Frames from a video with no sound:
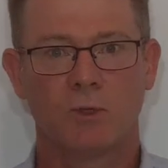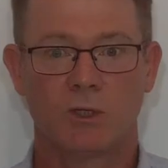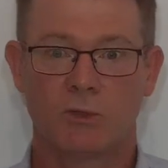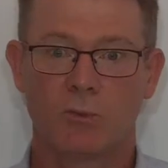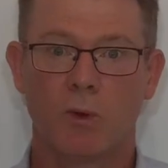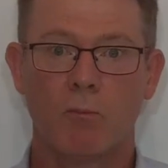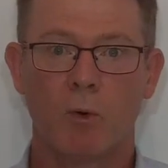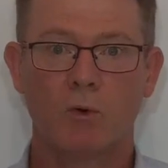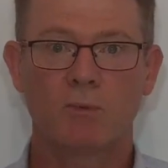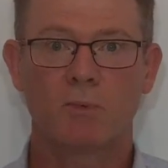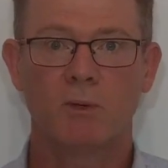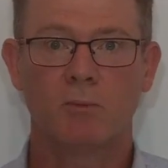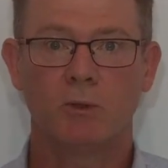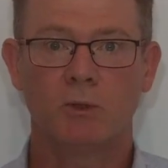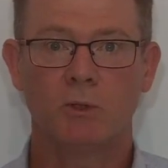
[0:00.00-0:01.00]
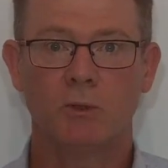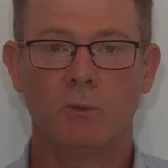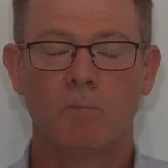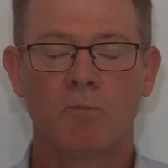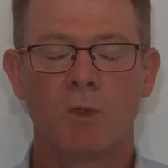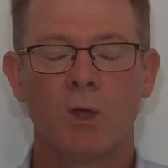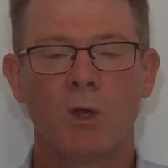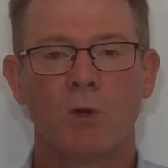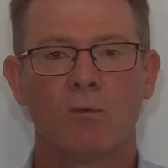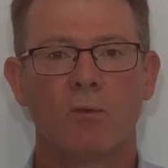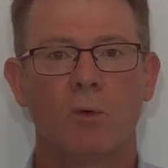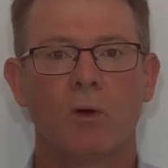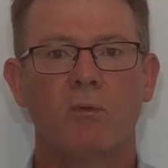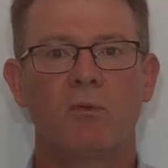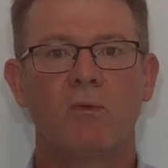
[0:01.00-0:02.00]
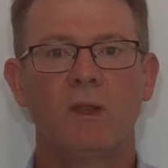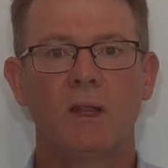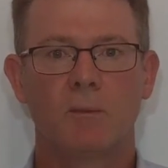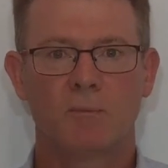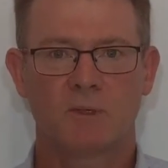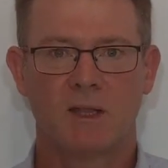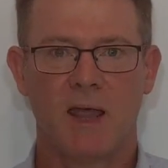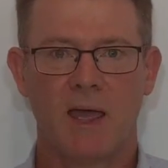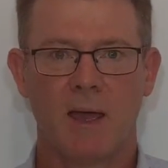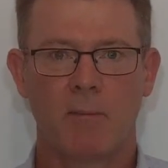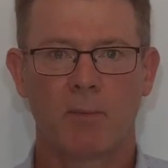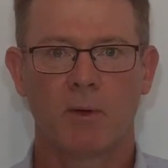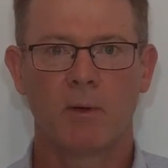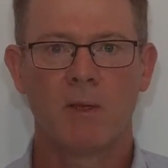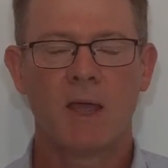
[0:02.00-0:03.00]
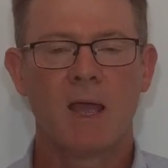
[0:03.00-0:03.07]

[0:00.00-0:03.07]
which is what most people do, for a Philips lamp.